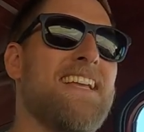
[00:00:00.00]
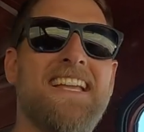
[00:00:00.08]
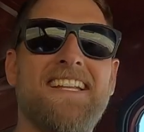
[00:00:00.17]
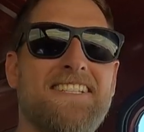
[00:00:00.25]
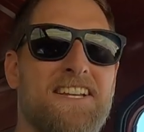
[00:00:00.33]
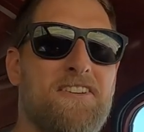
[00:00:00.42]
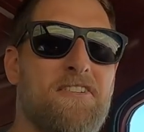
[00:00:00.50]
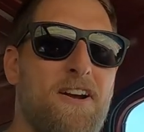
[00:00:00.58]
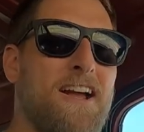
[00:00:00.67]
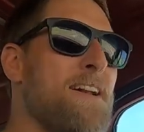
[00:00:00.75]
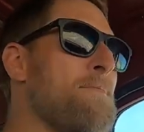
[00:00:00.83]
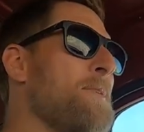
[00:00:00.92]
It's
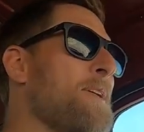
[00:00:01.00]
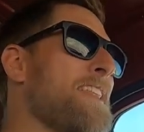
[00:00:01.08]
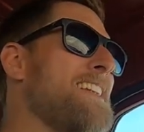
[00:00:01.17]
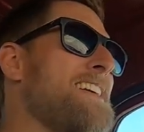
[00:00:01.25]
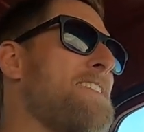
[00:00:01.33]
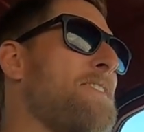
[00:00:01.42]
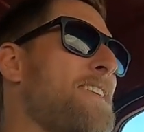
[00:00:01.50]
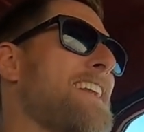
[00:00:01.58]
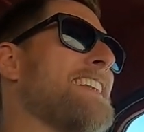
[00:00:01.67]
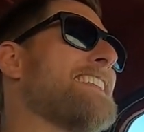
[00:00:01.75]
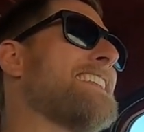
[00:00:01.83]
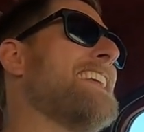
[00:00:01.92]
incredible the
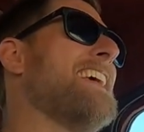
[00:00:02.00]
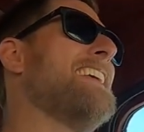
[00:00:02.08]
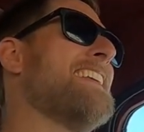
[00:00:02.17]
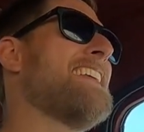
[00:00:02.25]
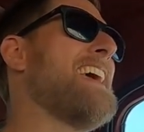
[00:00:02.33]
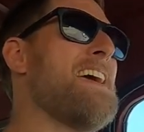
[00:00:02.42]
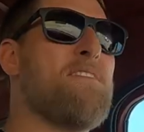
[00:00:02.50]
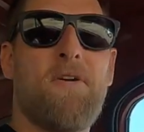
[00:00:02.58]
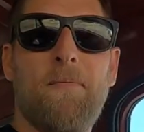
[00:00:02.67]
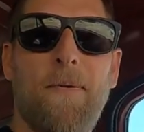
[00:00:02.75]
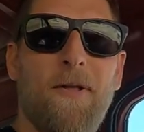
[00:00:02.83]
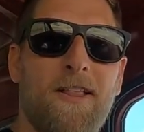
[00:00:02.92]
difference. Okay,
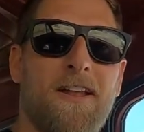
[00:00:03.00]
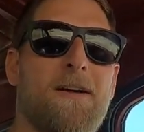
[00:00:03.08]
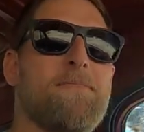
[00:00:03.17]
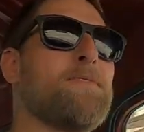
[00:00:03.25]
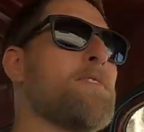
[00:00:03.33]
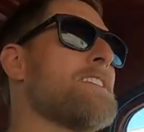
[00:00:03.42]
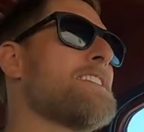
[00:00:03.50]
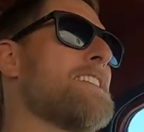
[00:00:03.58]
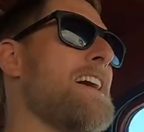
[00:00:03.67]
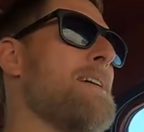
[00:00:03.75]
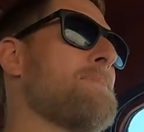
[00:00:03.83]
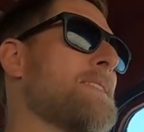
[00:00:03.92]
we're pulling up to our
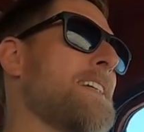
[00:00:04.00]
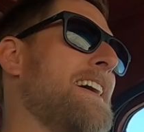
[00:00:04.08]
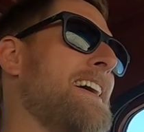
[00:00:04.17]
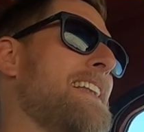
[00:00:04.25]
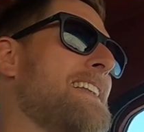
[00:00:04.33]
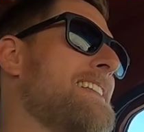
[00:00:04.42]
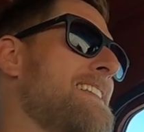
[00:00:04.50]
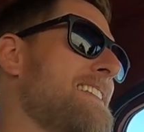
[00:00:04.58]
stop sign.